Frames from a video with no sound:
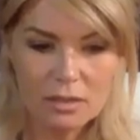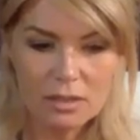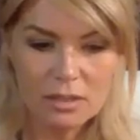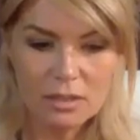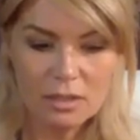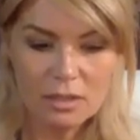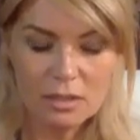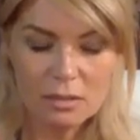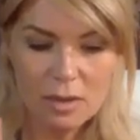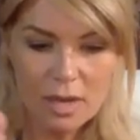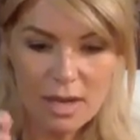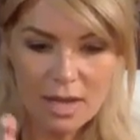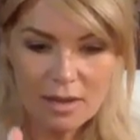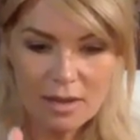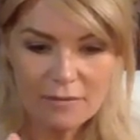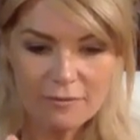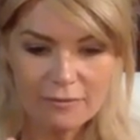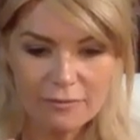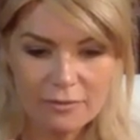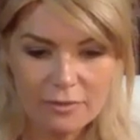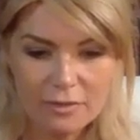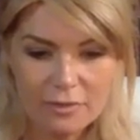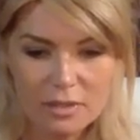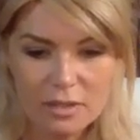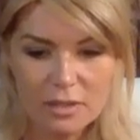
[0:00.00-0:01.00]

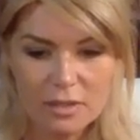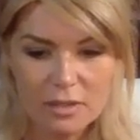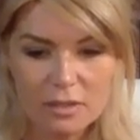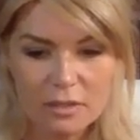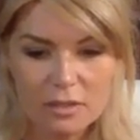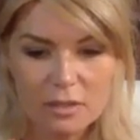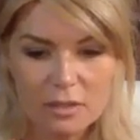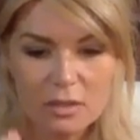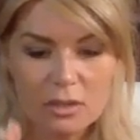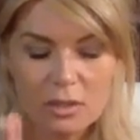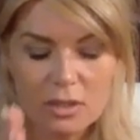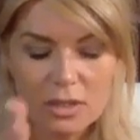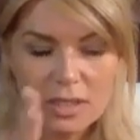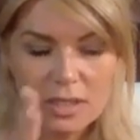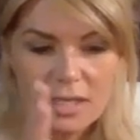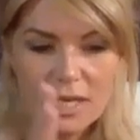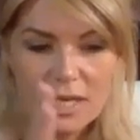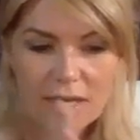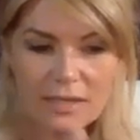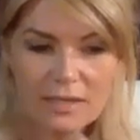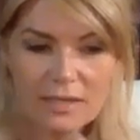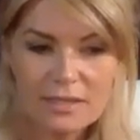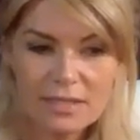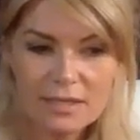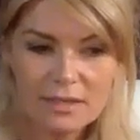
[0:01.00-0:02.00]
you're
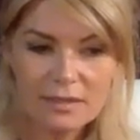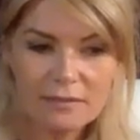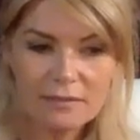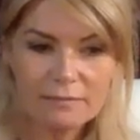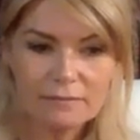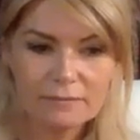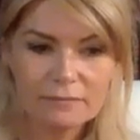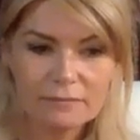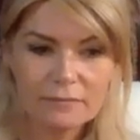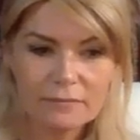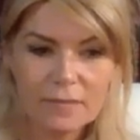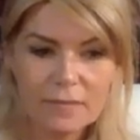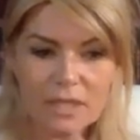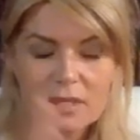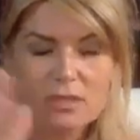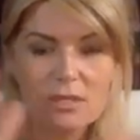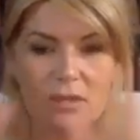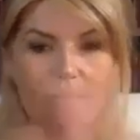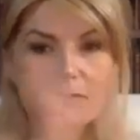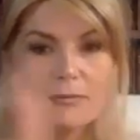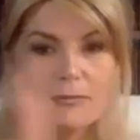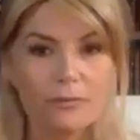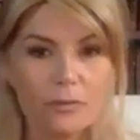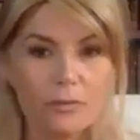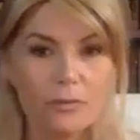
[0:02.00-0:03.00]
connecting.
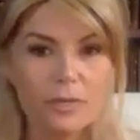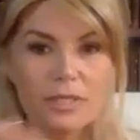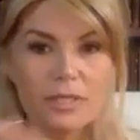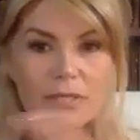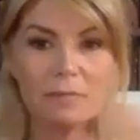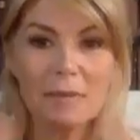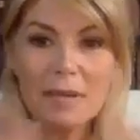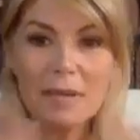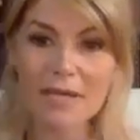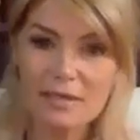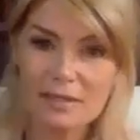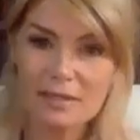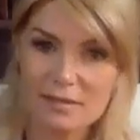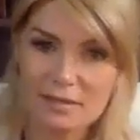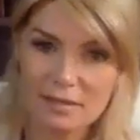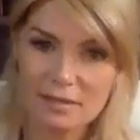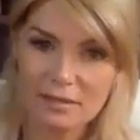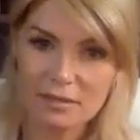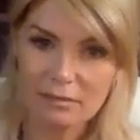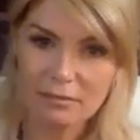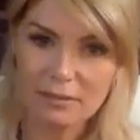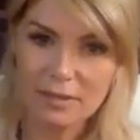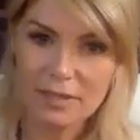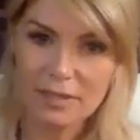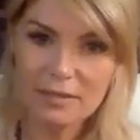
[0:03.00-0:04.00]
So food is
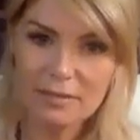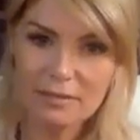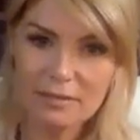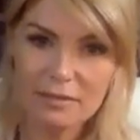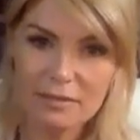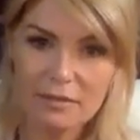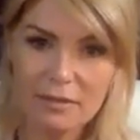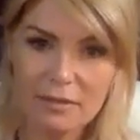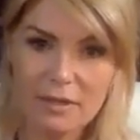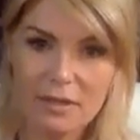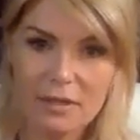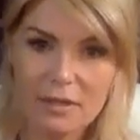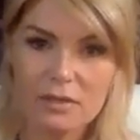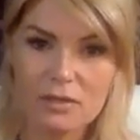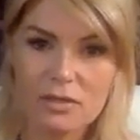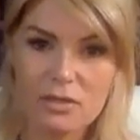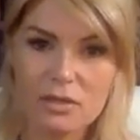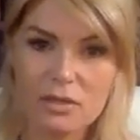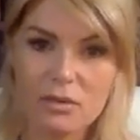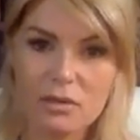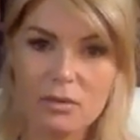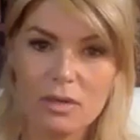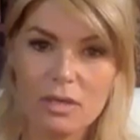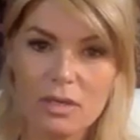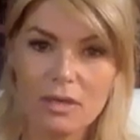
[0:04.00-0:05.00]
medicine, right? And
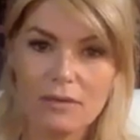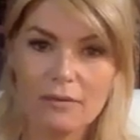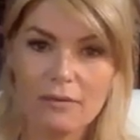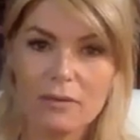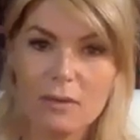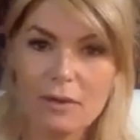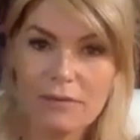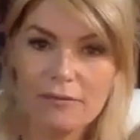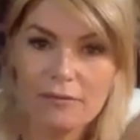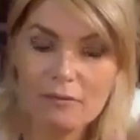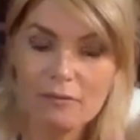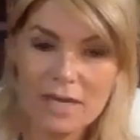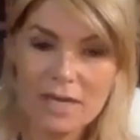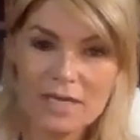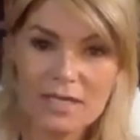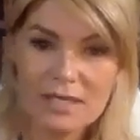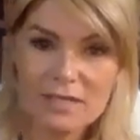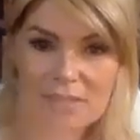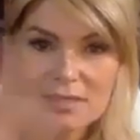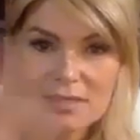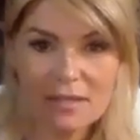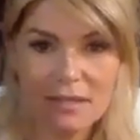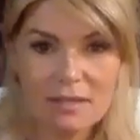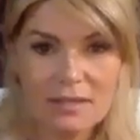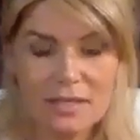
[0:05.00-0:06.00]
so if you have
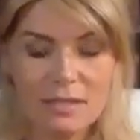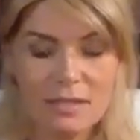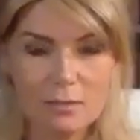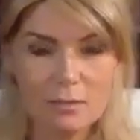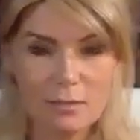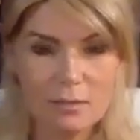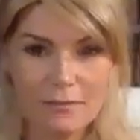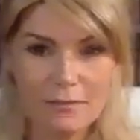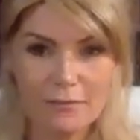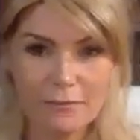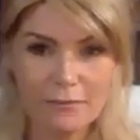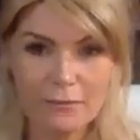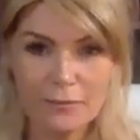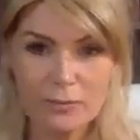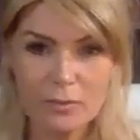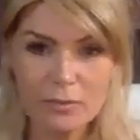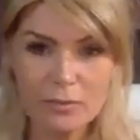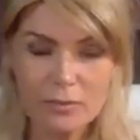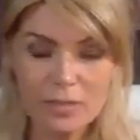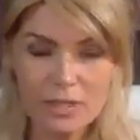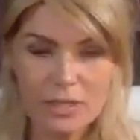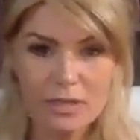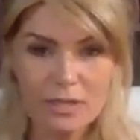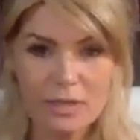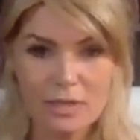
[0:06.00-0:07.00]
medicine, then you have
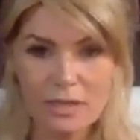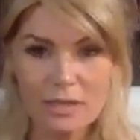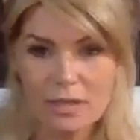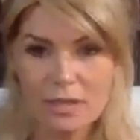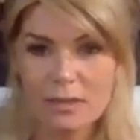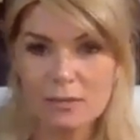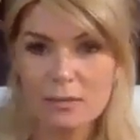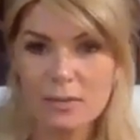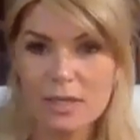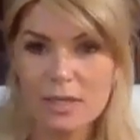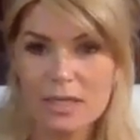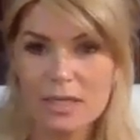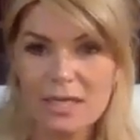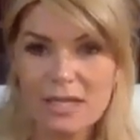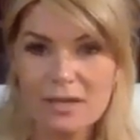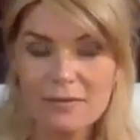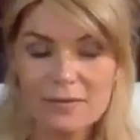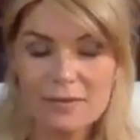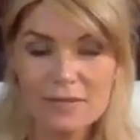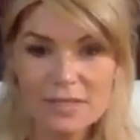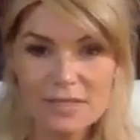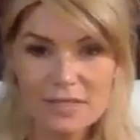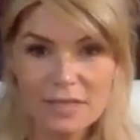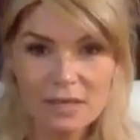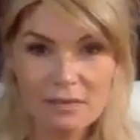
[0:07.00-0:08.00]
food. And then we can
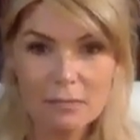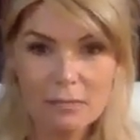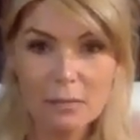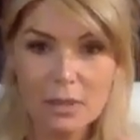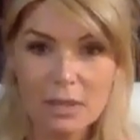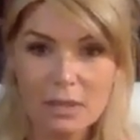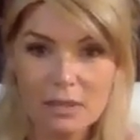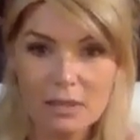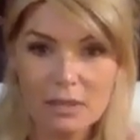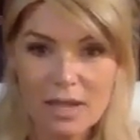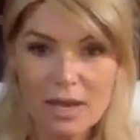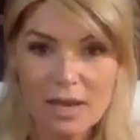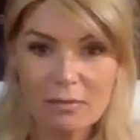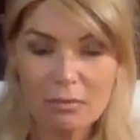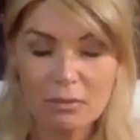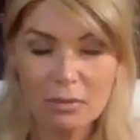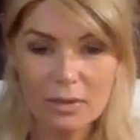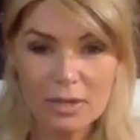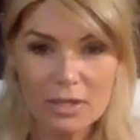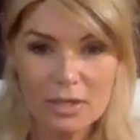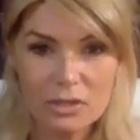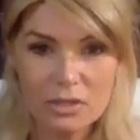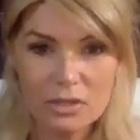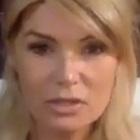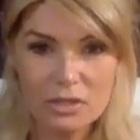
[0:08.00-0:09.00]
even set up a
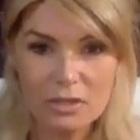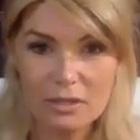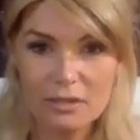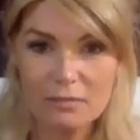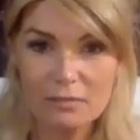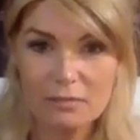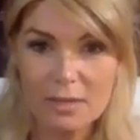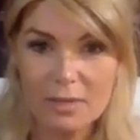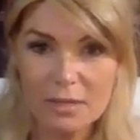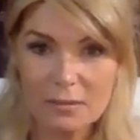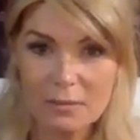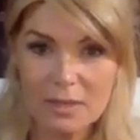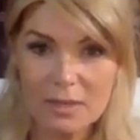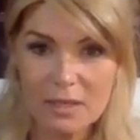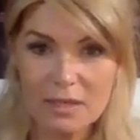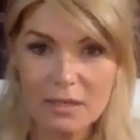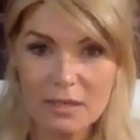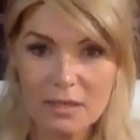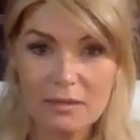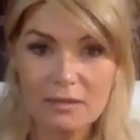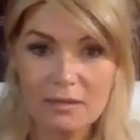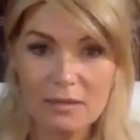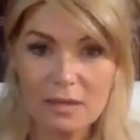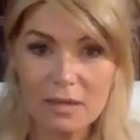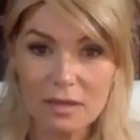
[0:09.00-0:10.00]
collaboration, maybe.
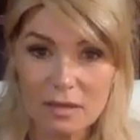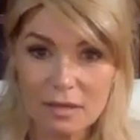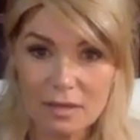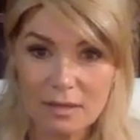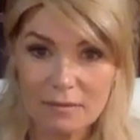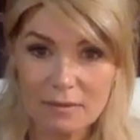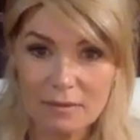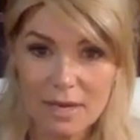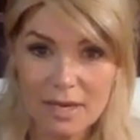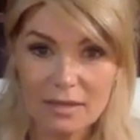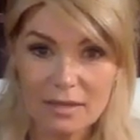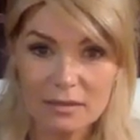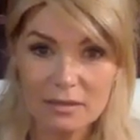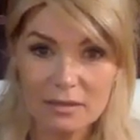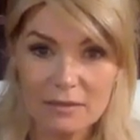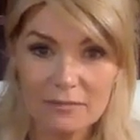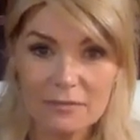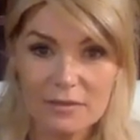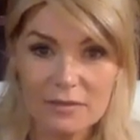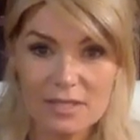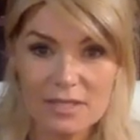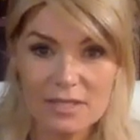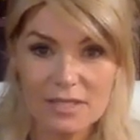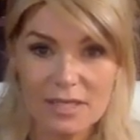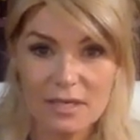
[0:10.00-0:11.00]
And I'd love
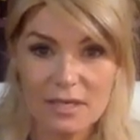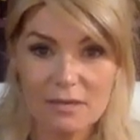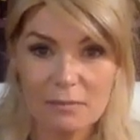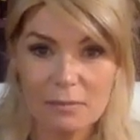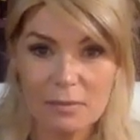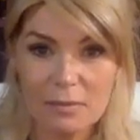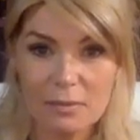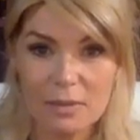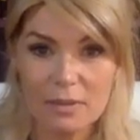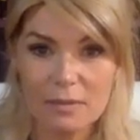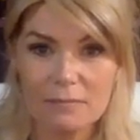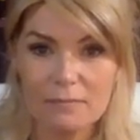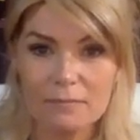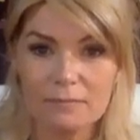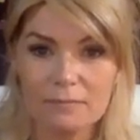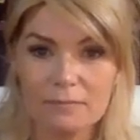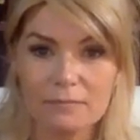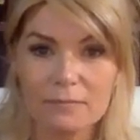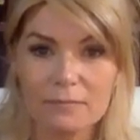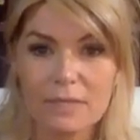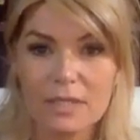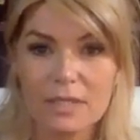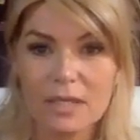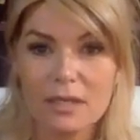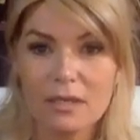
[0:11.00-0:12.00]
to set up
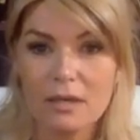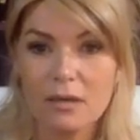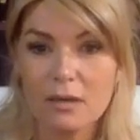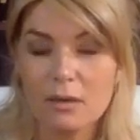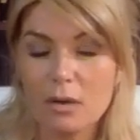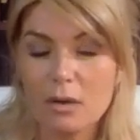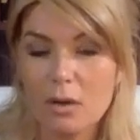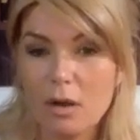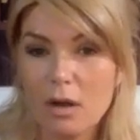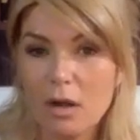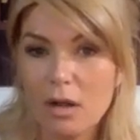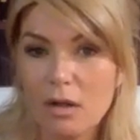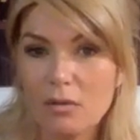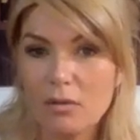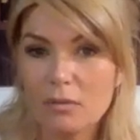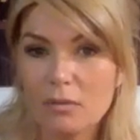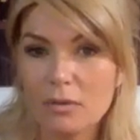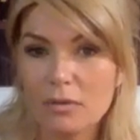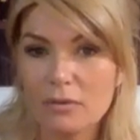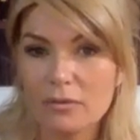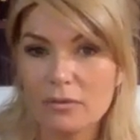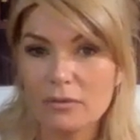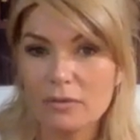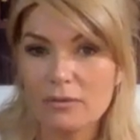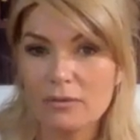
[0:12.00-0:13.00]
a call
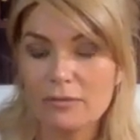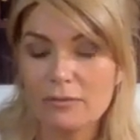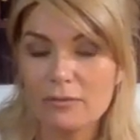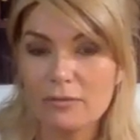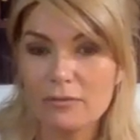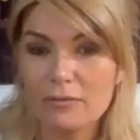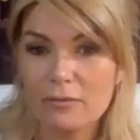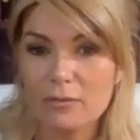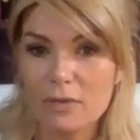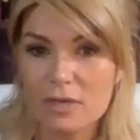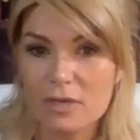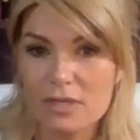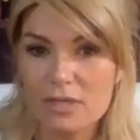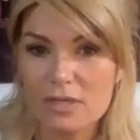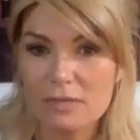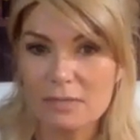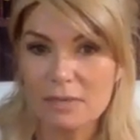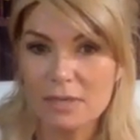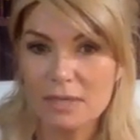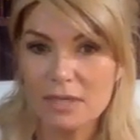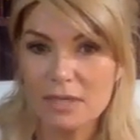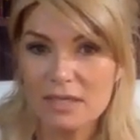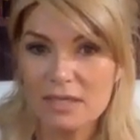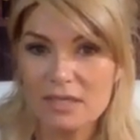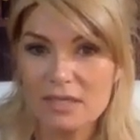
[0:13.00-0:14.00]
with Food Forest
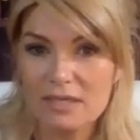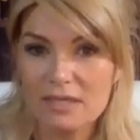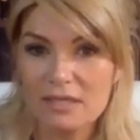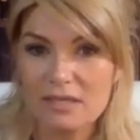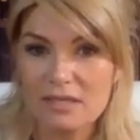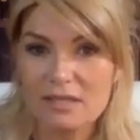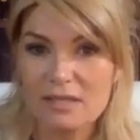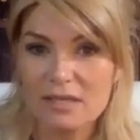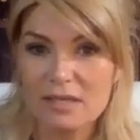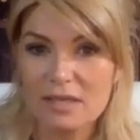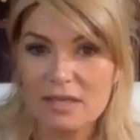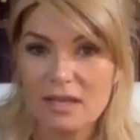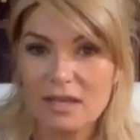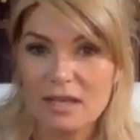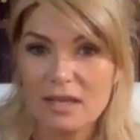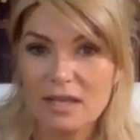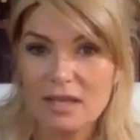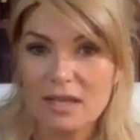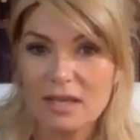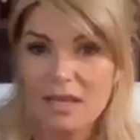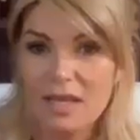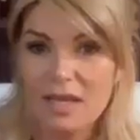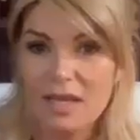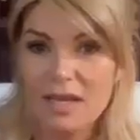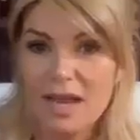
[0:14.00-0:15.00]
Abundance
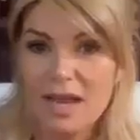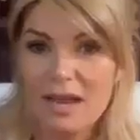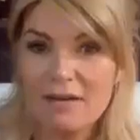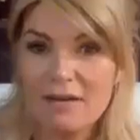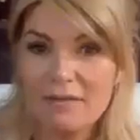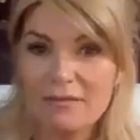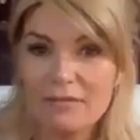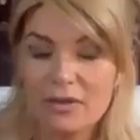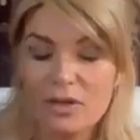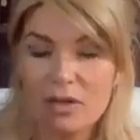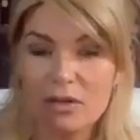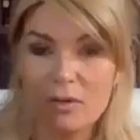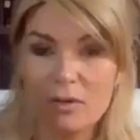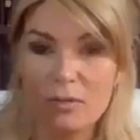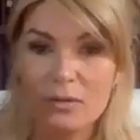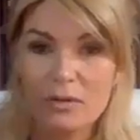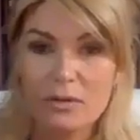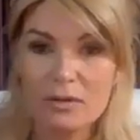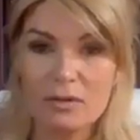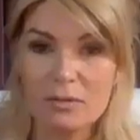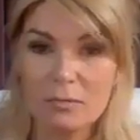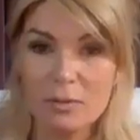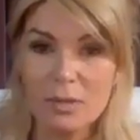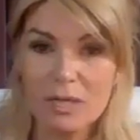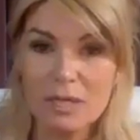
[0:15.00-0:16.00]
and have,
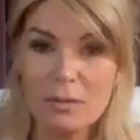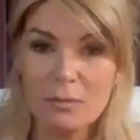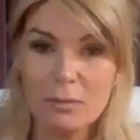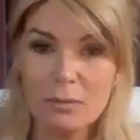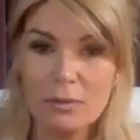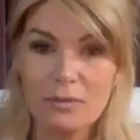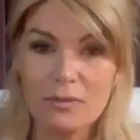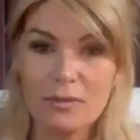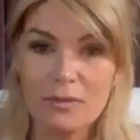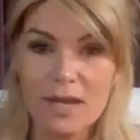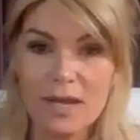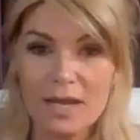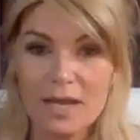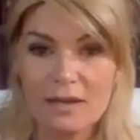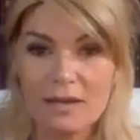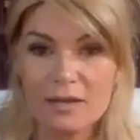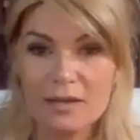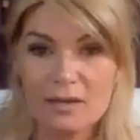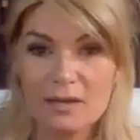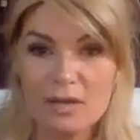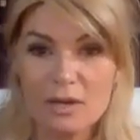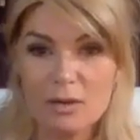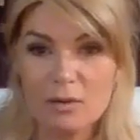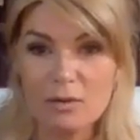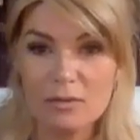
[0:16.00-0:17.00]
the people that
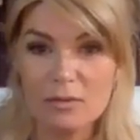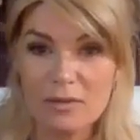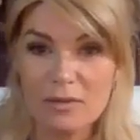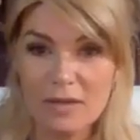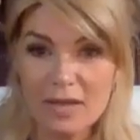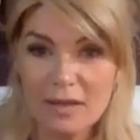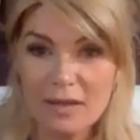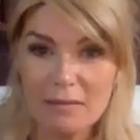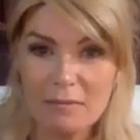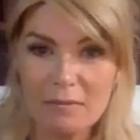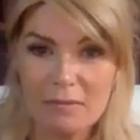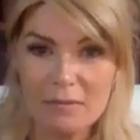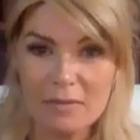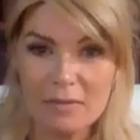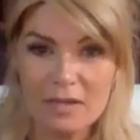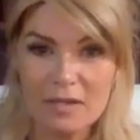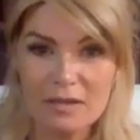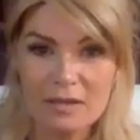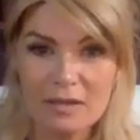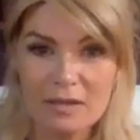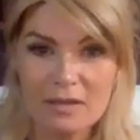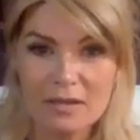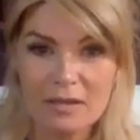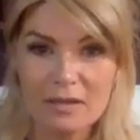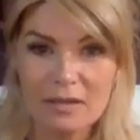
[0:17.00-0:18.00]
know them
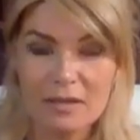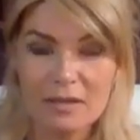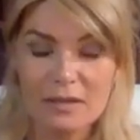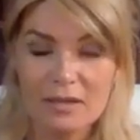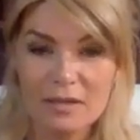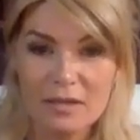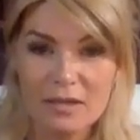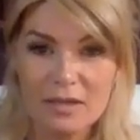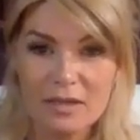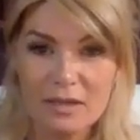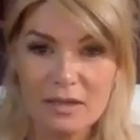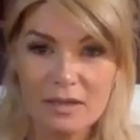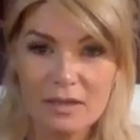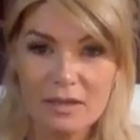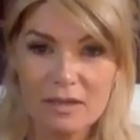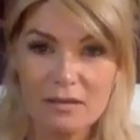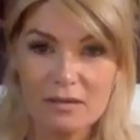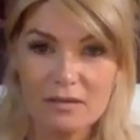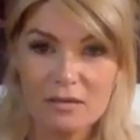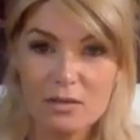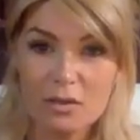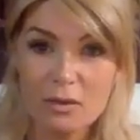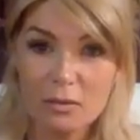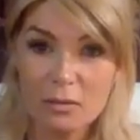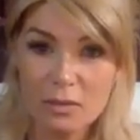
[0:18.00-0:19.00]

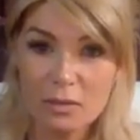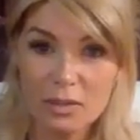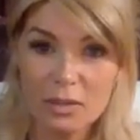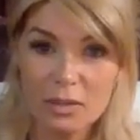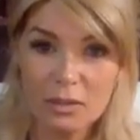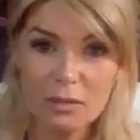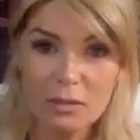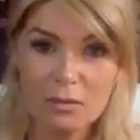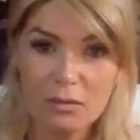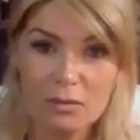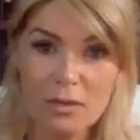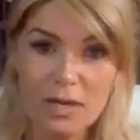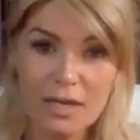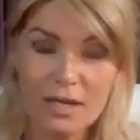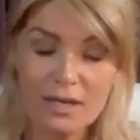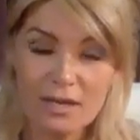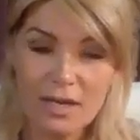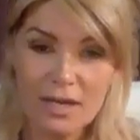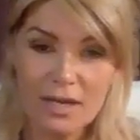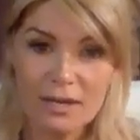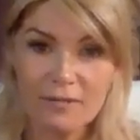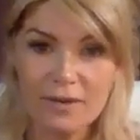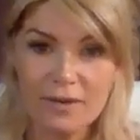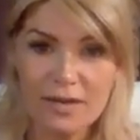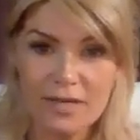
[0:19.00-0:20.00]
know you, and
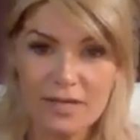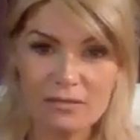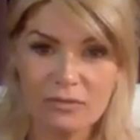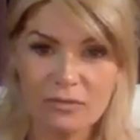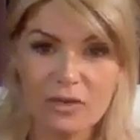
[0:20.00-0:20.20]
vice